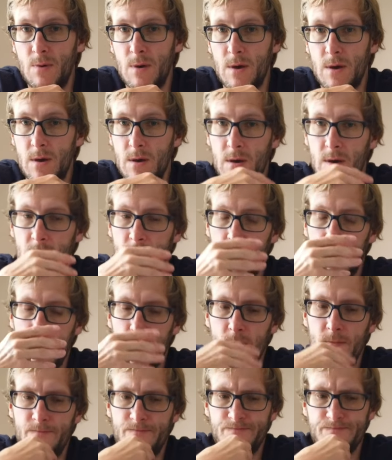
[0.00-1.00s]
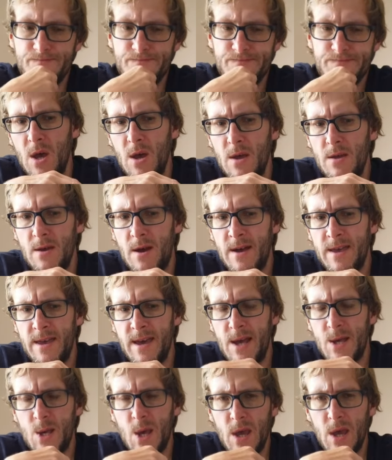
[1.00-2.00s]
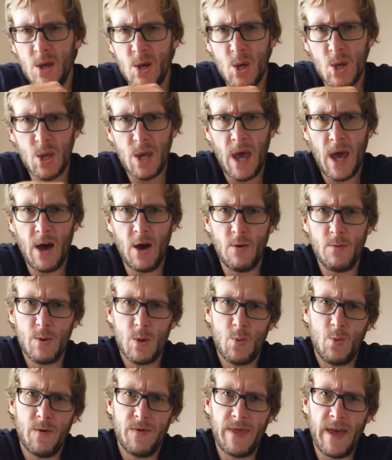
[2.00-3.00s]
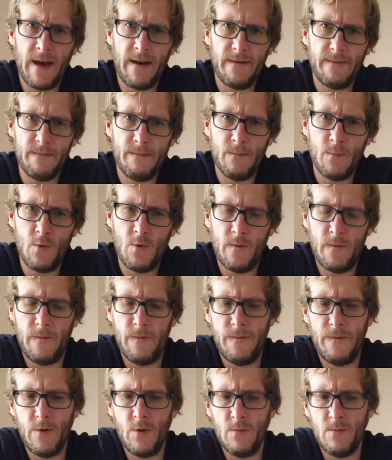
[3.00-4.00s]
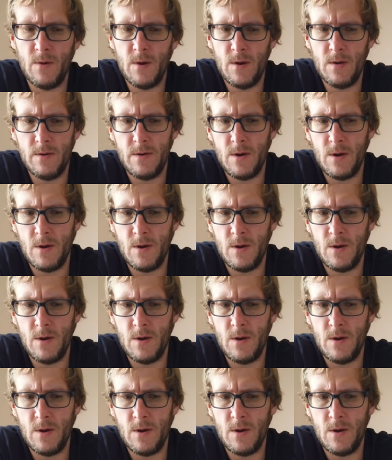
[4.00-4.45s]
Because I guess it just helps with that more film